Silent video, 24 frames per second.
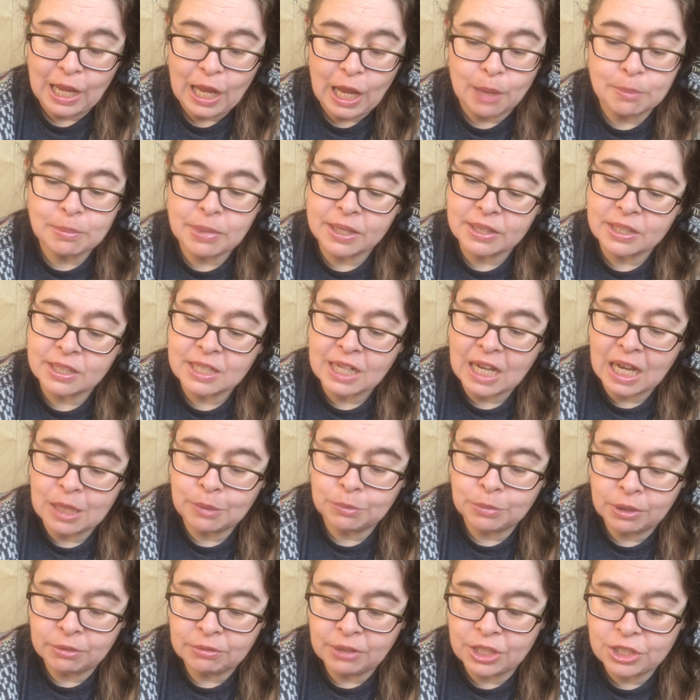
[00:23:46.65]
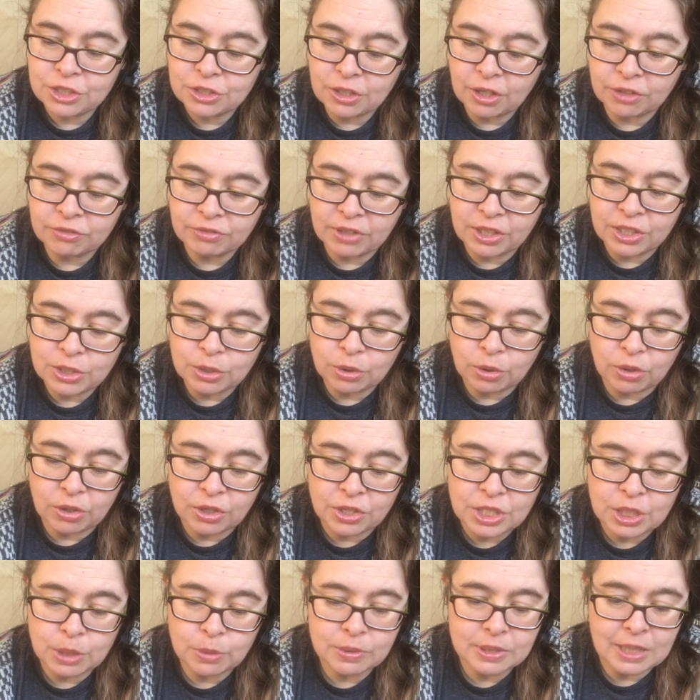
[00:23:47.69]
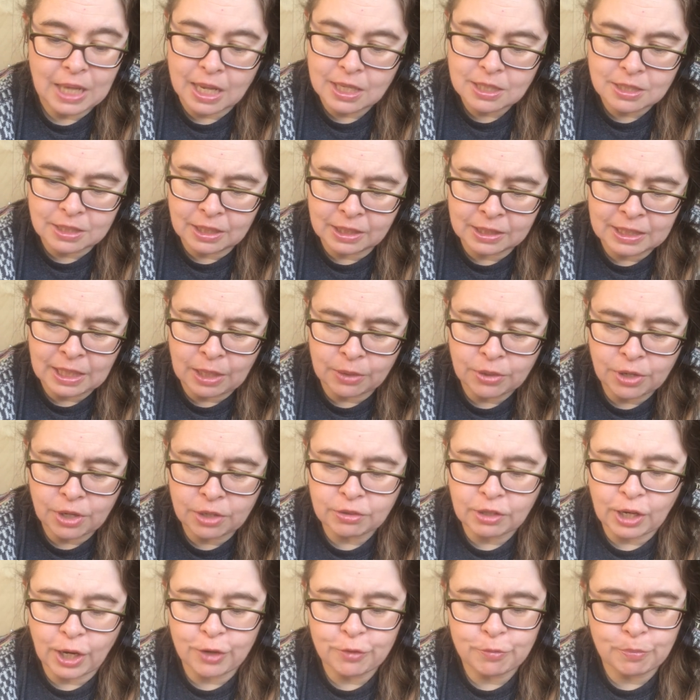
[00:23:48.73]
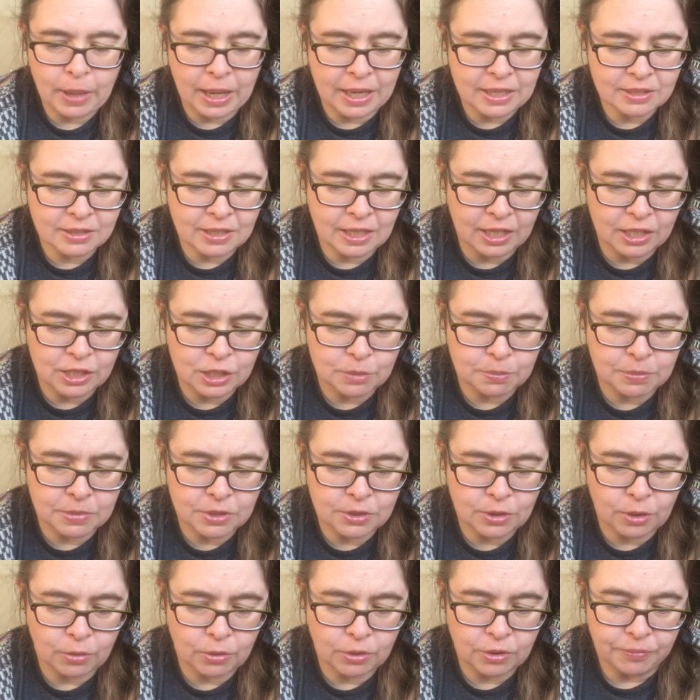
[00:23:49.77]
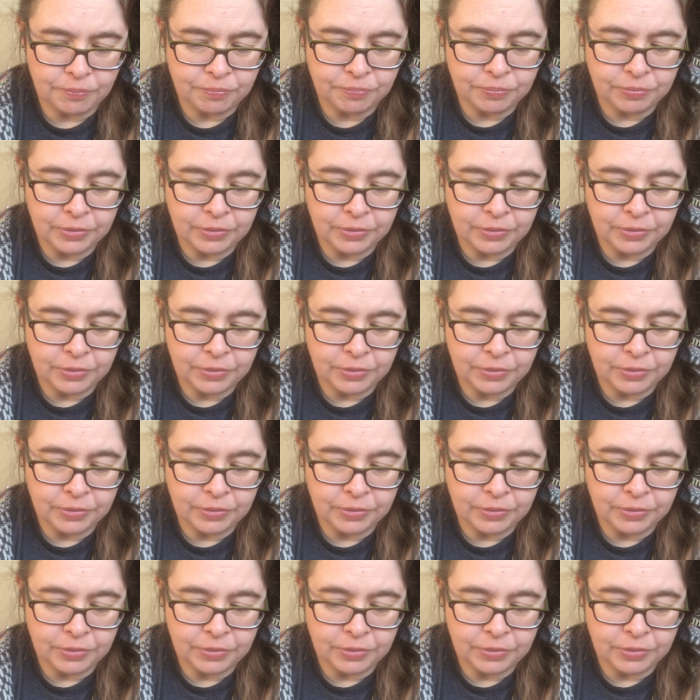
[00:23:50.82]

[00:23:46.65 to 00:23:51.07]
and by the time we reached our front door, she was hustling down our drive past the huntsman's oak.